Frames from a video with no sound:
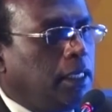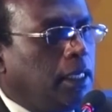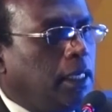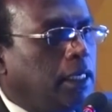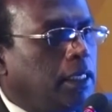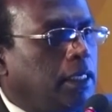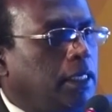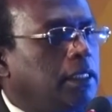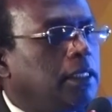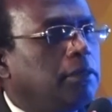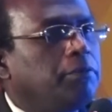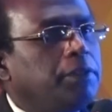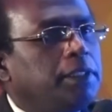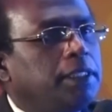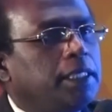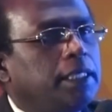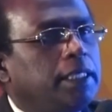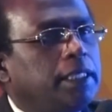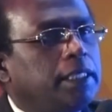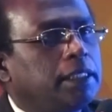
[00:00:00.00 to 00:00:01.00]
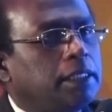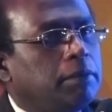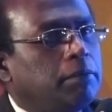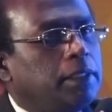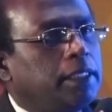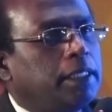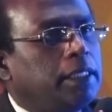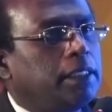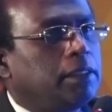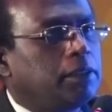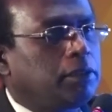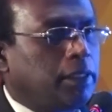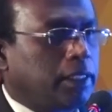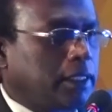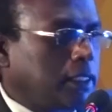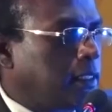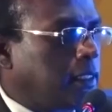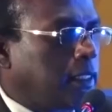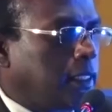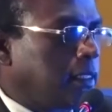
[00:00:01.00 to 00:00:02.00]
and other physical disabilities to
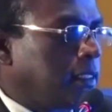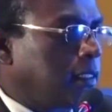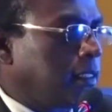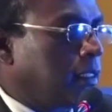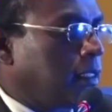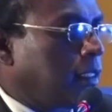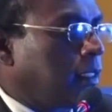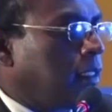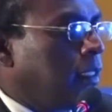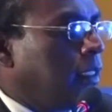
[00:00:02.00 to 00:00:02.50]
exercise.